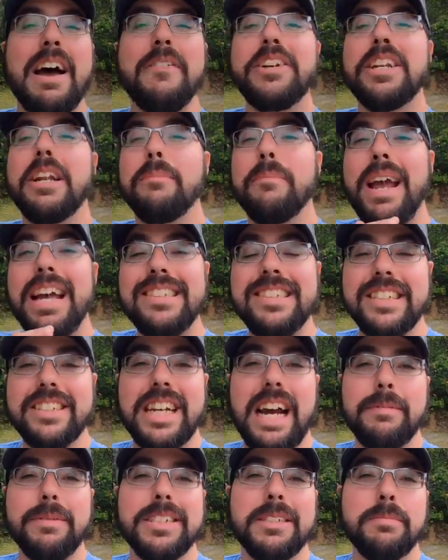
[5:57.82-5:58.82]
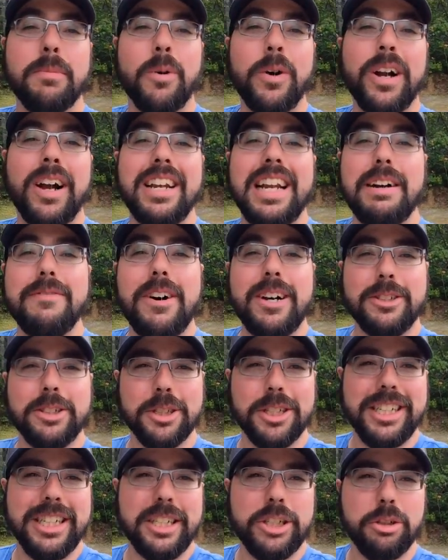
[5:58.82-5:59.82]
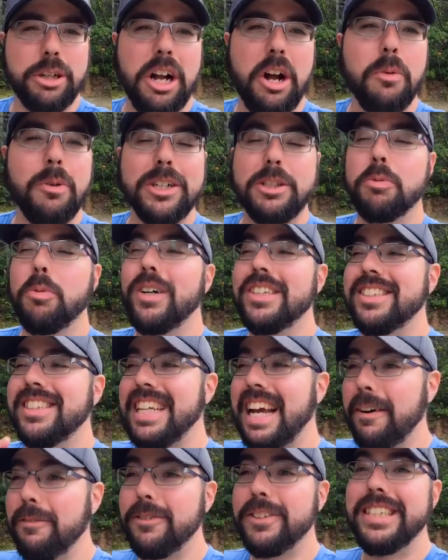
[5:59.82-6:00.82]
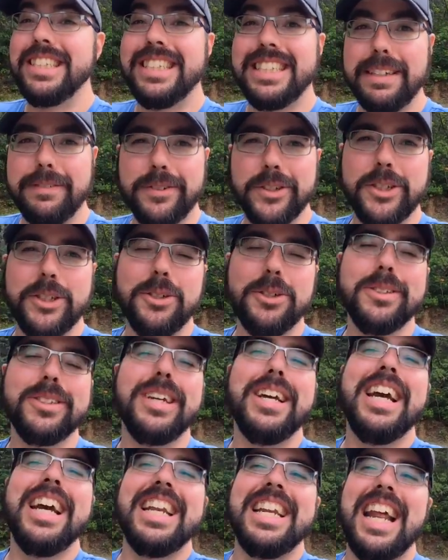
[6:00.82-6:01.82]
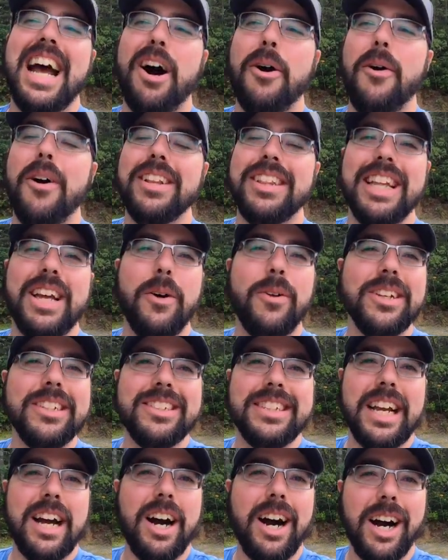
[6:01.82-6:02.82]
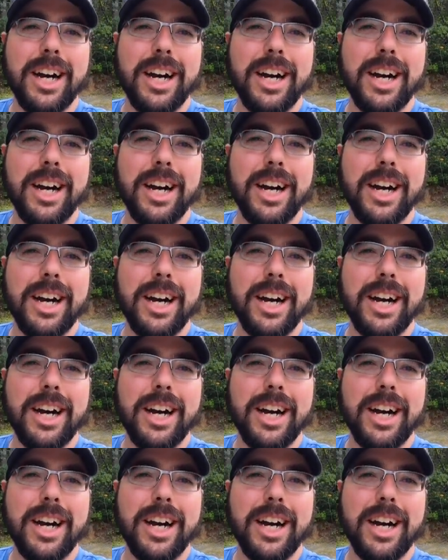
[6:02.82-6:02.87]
having an amazing time this morning on L'Aventurier Trail, which was definitely difficult. Now, they only say one